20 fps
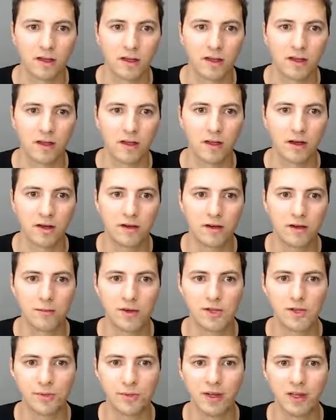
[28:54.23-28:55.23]
Here the
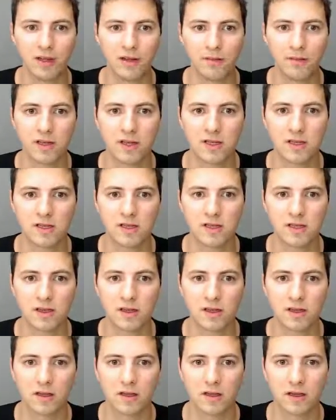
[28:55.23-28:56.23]
measurement means
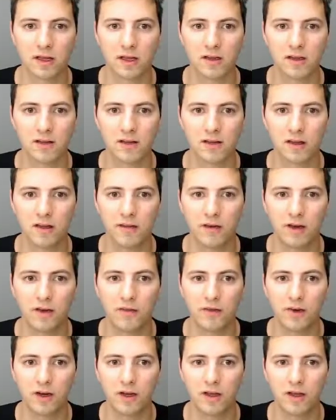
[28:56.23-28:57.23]
that
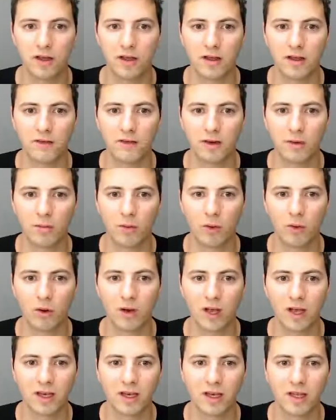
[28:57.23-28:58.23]
every
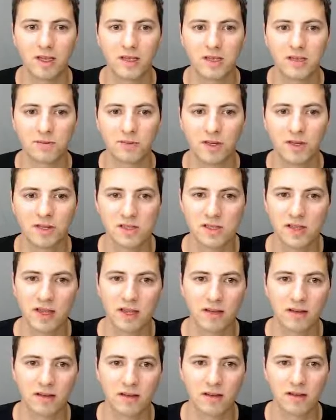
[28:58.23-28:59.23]
block like this means
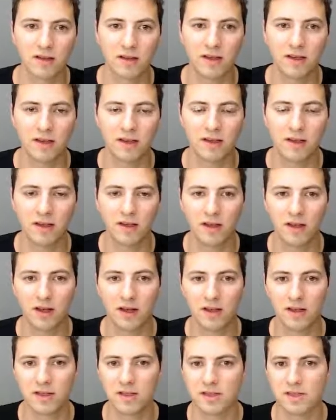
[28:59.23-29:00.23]
that the
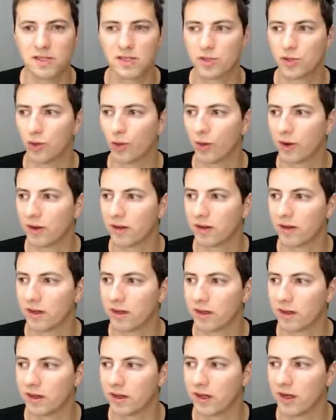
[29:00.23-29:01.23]
data is stored
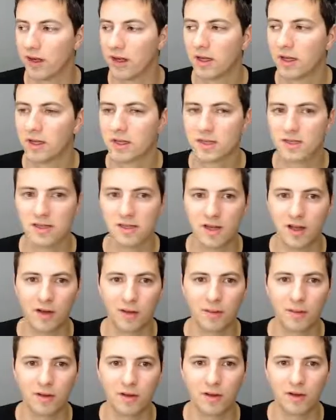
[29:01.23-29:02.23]
in
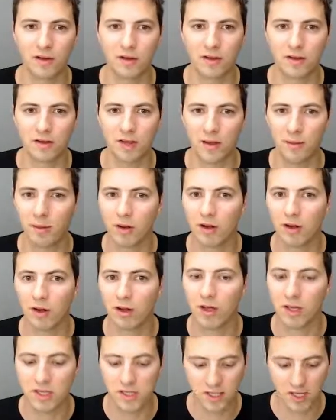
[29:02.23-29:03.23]
some table,
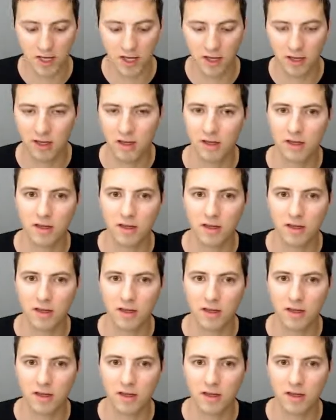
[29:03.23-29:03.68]
let's say.